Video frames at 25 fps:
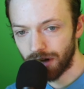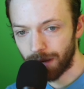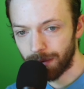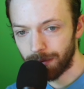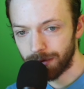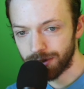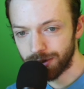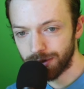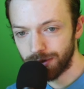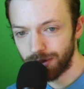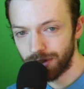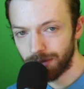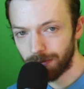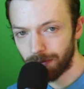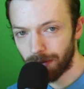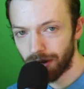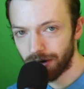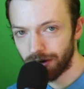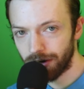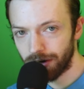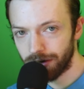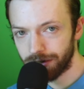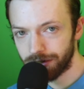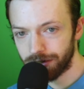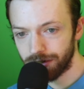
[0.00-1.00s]
I'm excluding the main
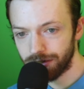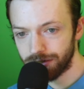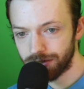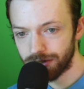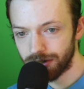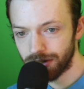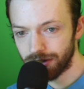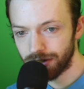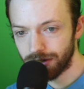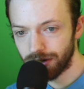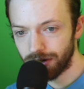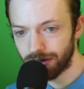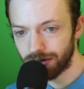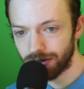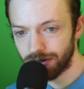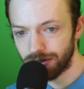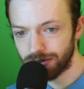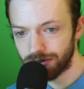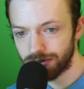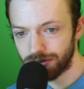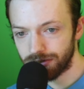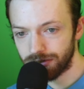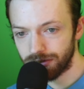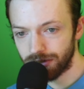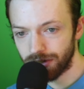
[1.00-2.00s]
characters and
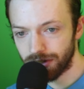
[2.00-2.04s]
characters